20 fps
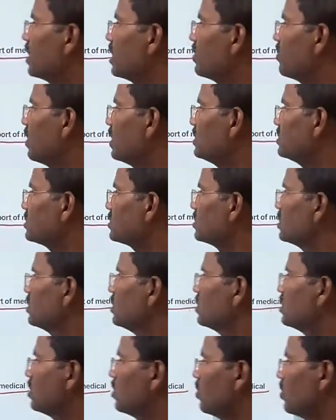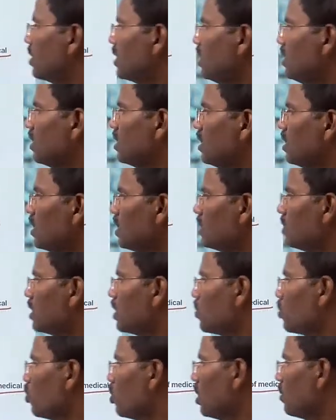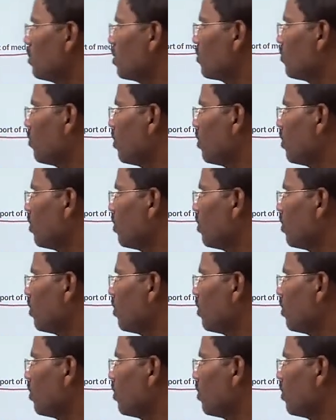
device. Okay. The rule number